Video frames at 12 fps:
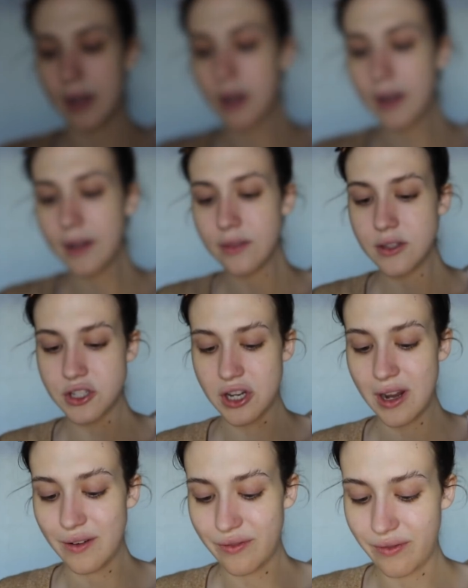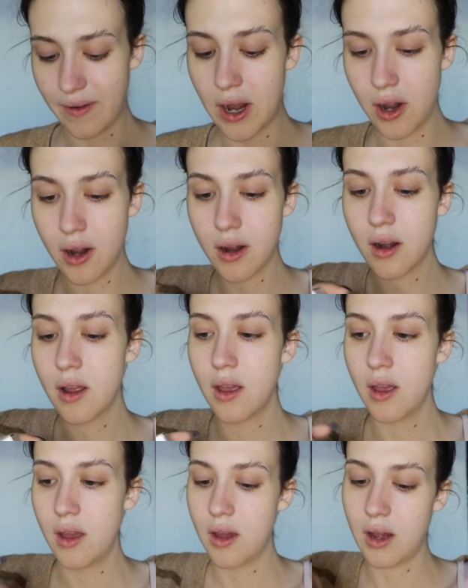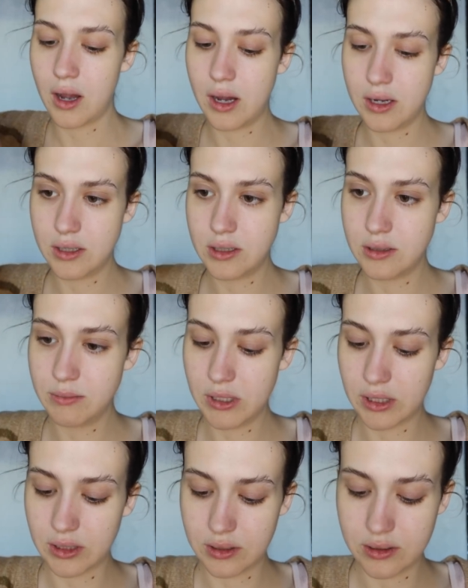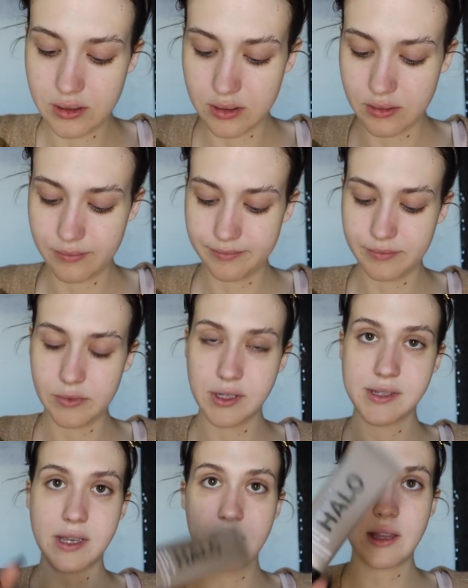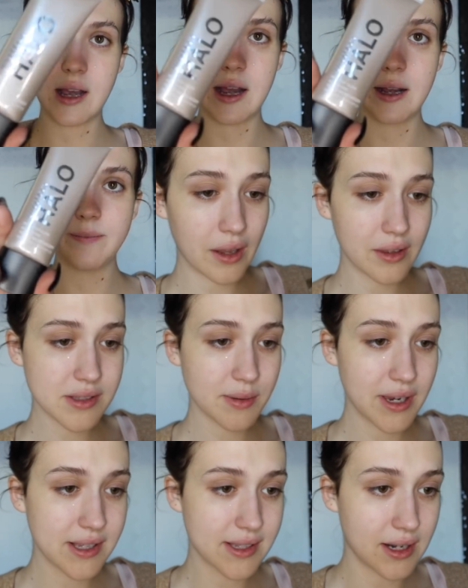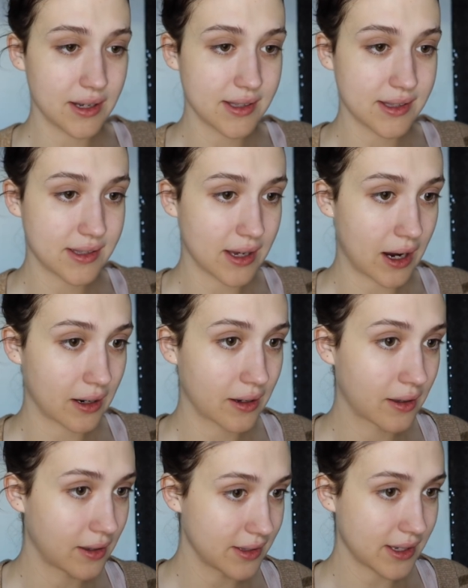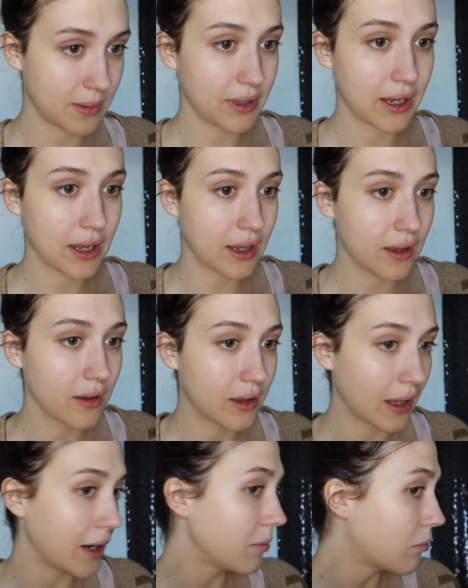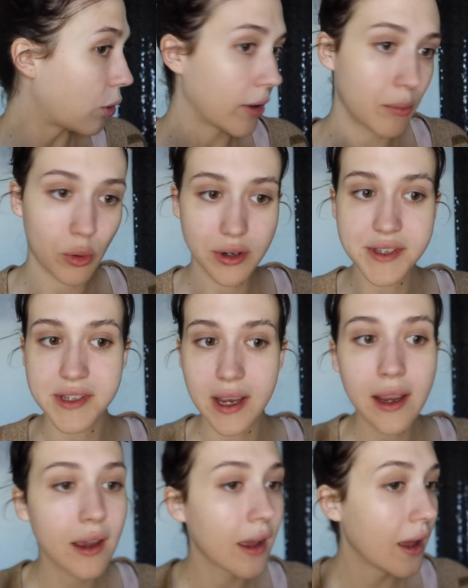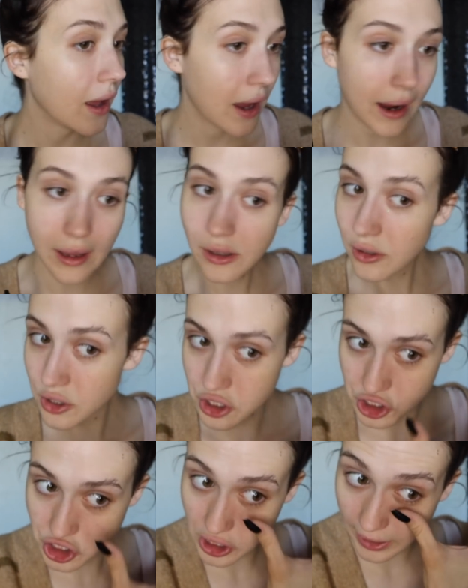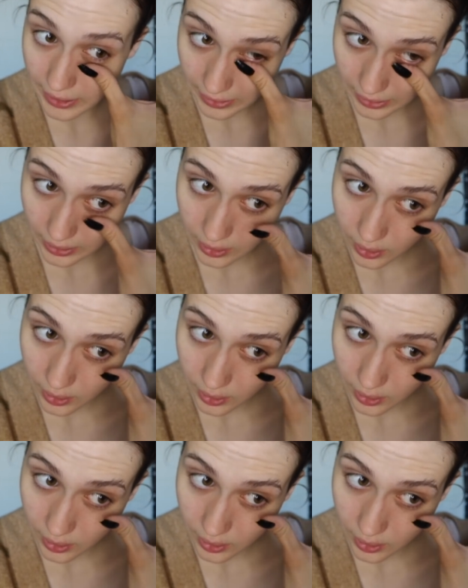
I got it in the shade Fair. Um, looks like that. This week is gonna suck because I'm like getting more and more sick. I look shiny.